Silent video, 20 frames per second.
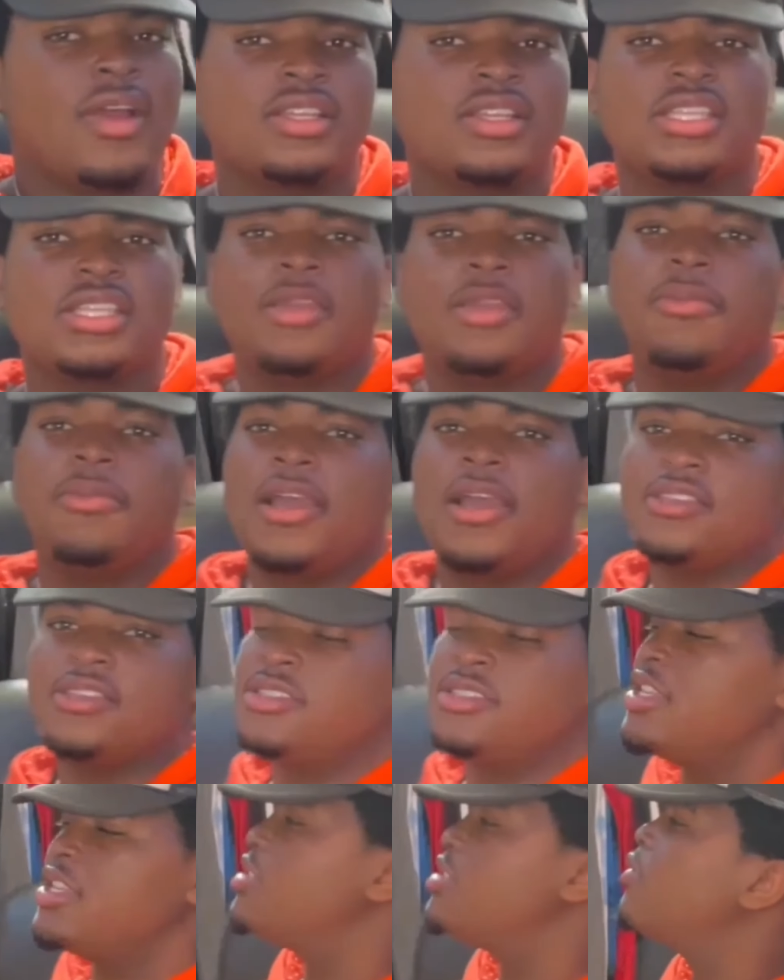the same price
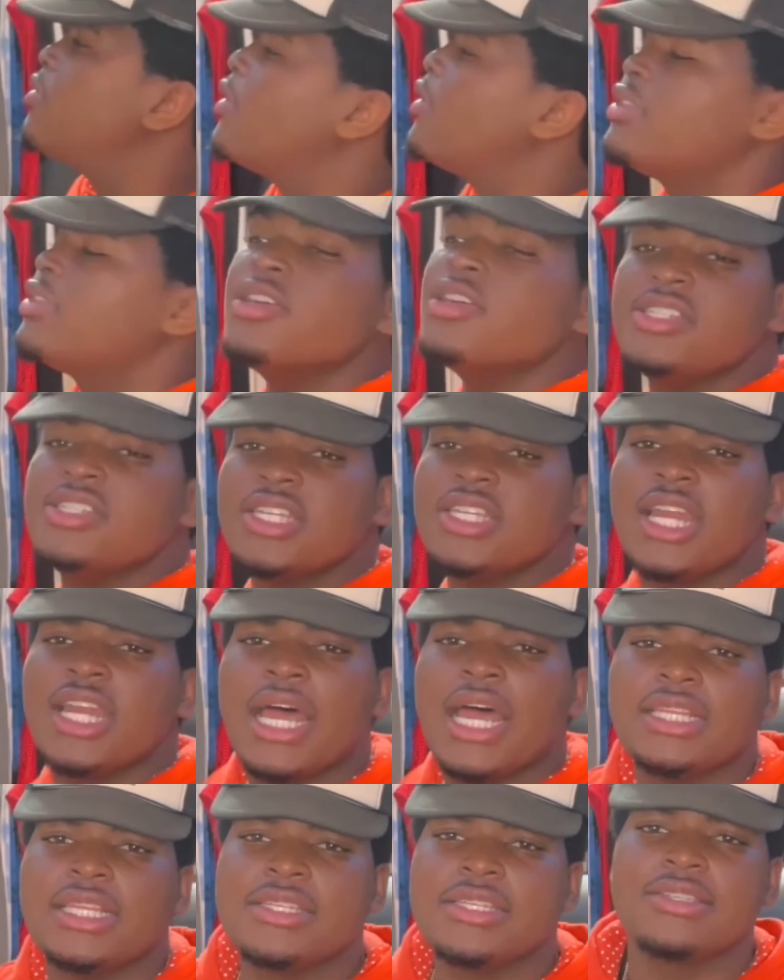as this one,
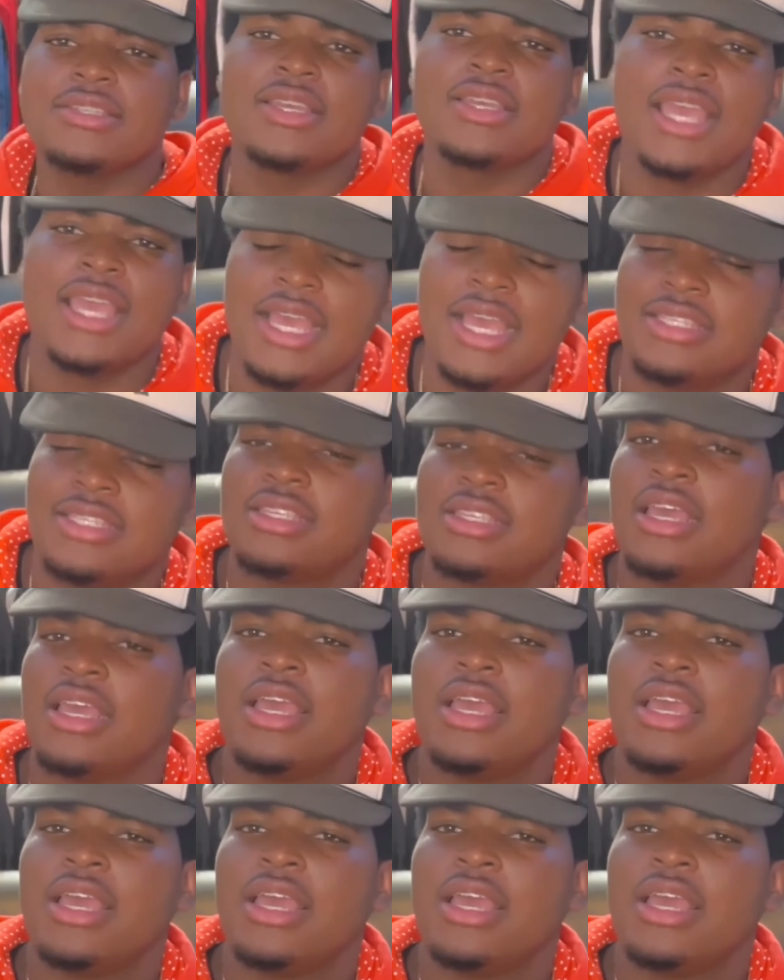$13. So yes,